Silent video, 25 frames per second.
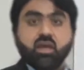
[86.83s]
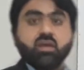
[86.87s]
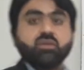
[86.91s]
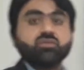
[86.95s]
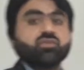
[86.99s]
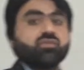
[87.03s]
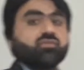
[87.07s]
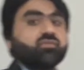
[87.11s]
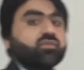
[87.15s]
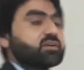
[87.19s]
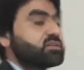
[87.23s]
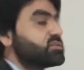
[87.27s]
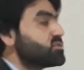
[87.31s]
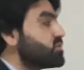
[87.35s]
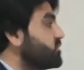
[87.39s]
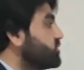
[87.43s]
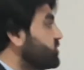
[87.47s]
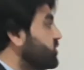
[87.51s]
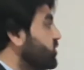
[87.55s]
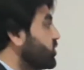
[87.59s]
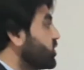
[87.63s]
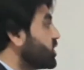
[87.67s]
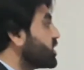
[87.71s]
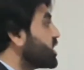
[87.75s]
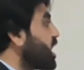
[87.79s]
So first of
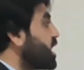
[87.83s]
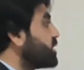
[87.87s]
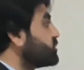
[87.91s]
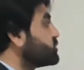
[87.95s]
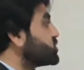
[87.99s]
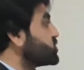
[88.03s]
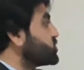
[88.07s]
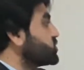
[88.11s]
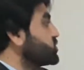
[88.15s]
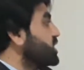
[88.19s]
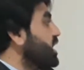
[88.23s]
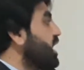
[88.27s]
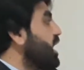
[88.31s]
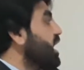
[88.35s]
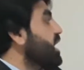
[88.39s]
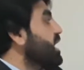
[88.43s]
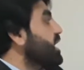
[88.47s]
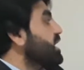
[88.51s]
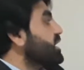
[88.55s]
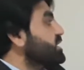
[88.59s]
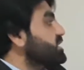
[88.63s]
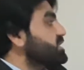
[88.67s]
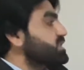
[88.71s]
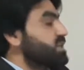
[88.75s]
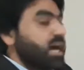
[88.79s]
all come to the
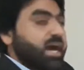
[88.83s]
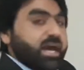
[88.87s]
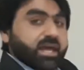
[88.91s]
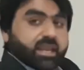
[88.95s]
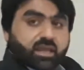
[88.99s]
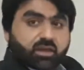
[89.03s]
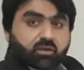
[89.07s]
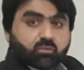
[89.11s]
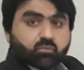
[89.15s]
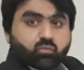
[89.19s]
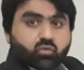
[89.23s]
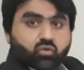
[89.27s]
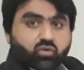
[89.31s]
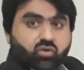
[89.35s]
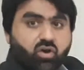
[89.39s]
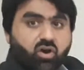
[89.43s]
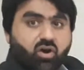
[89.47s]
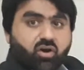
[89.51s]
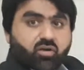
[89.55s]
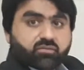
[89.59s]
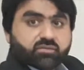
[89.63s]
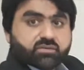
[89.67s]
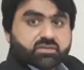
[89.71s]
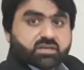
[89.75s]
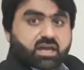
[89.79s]
direct mode
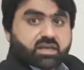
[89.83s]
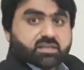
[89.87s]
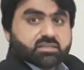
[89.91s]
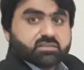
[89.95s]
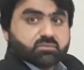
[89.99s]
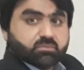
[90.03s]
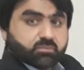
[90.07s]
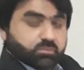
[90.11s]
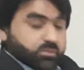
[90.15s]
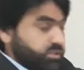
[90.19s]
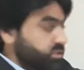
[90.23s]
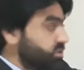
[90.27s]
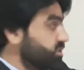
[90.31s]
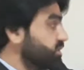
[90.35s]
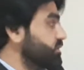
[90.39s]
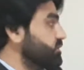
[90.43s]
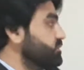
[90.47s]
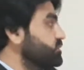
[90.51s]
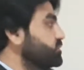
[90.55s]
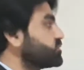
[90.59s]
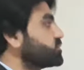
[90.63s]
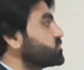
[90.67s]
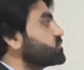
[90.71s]
of transmission.